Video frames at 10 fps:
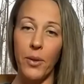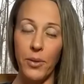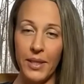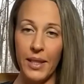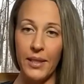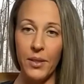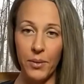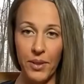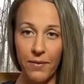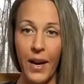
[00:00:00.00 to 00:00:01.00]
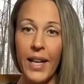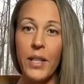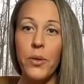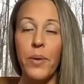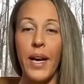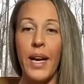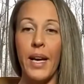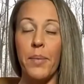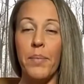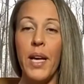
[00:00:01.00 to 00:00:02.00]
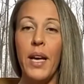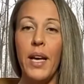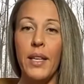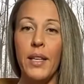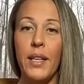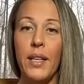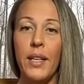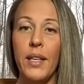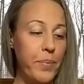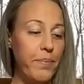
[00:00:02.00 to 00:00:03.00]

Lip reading: Those things don't define who I am. You know,